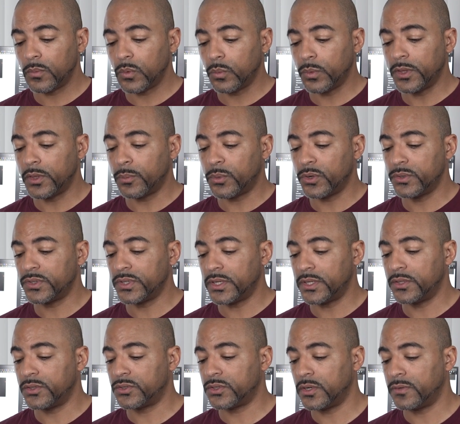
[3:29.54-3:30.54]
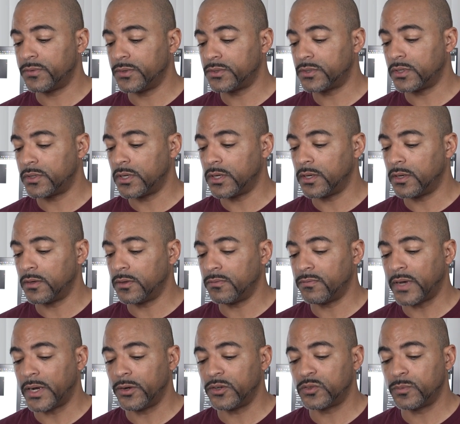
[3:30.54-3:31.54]
When the protein on the surface of the
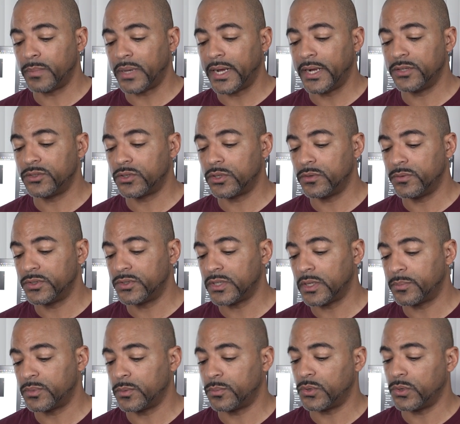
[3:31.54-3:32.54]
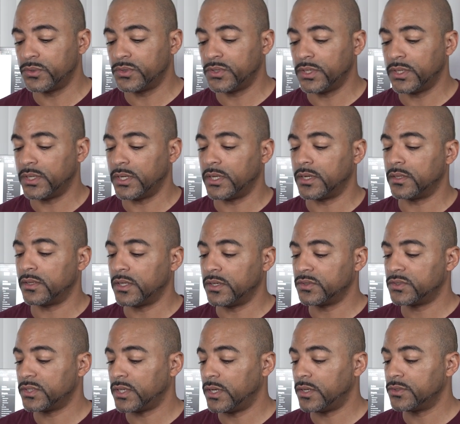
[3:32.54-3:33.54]
virus binds to the receptor protein on the lung
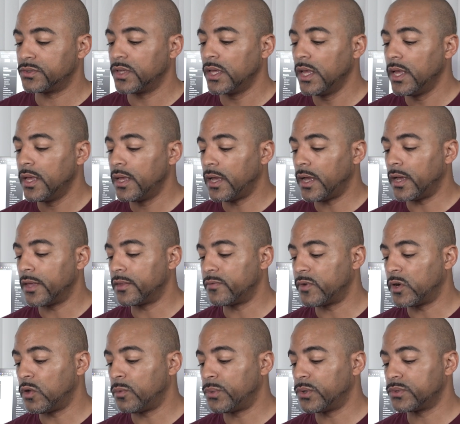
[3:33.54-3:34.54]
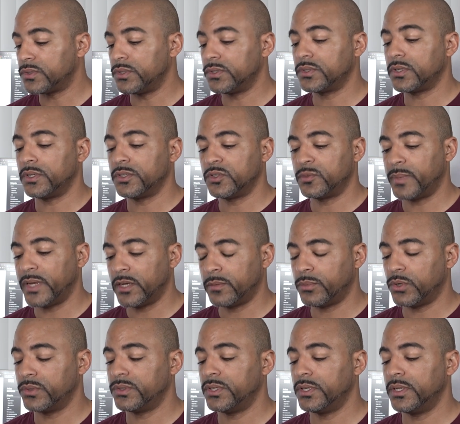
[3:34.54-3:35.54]
cells, the viral protein is called the spike
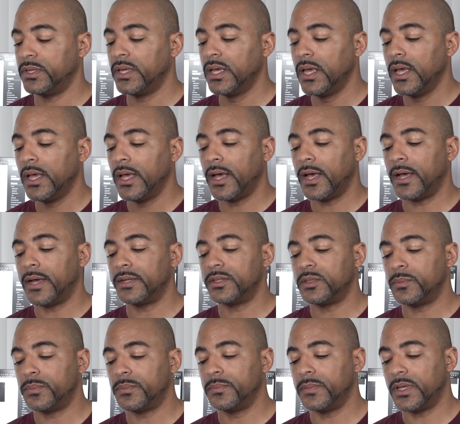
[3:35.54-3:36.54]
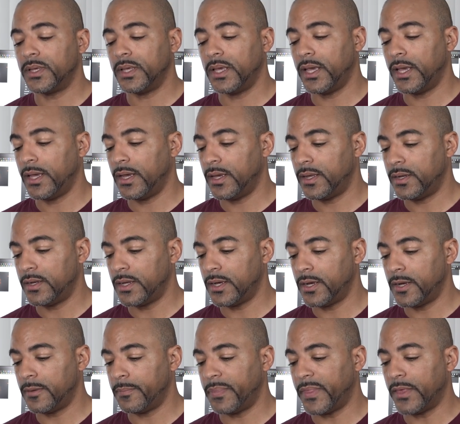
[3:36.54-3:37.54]
protein, and
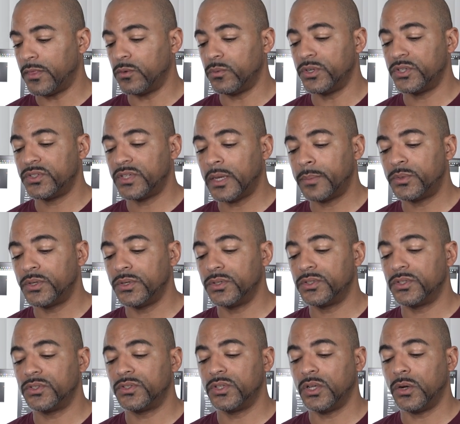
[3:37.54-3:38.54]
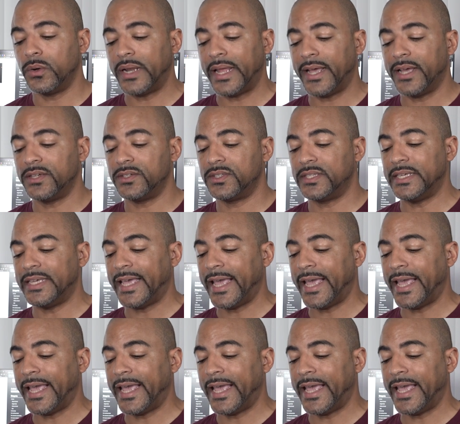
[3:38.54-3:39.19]
the receptors is known as the